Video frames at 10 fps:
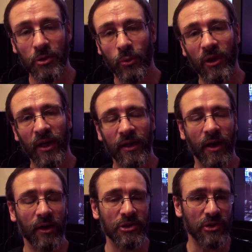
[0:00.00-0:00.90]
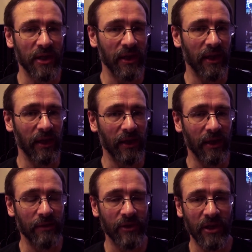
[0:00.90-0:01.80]
you would like answering in
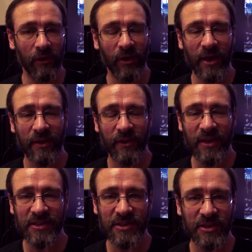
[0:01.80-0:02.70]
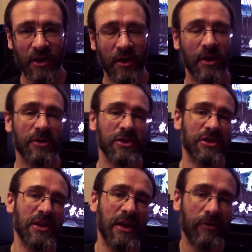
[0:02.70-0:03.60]
a video like this,
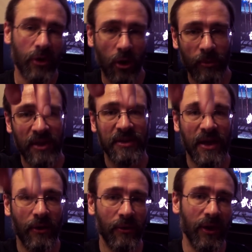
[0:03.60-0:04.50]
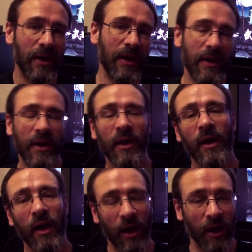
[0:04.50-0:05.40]
just leave a comment down there.
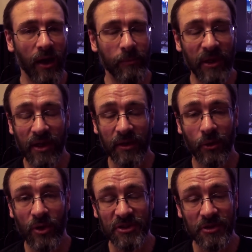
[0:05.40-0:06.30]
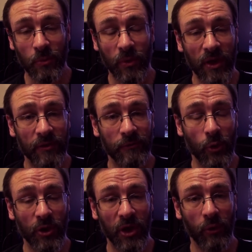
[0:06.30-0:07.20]
Begin your question with
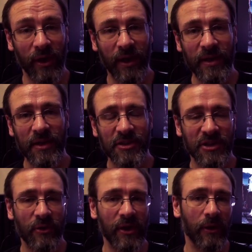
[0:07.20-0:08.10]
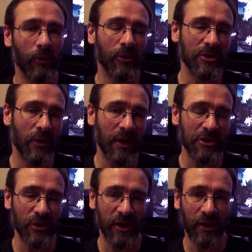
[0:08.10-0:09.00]
for Q&A, so I know not to
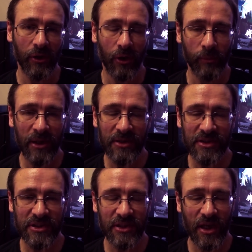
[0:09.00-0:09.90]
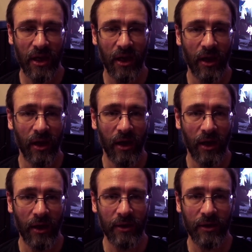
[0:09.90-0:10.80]
answer it in the comments.
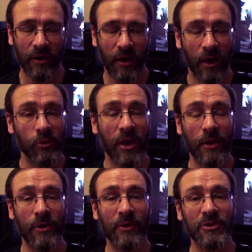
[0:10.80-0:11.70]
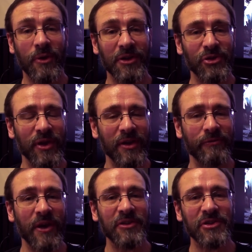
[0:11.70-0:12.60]
And I will get around to answering it
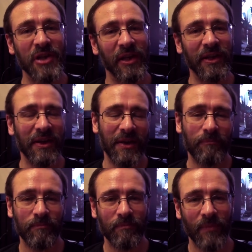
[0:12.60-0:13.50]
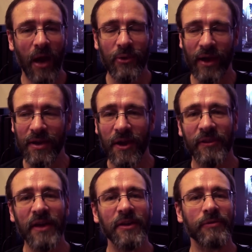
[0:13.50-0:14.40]
eventually. Okay,
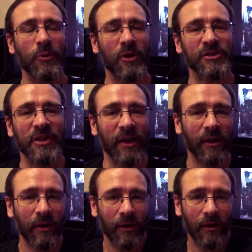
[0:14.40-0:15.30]
thank you for watching.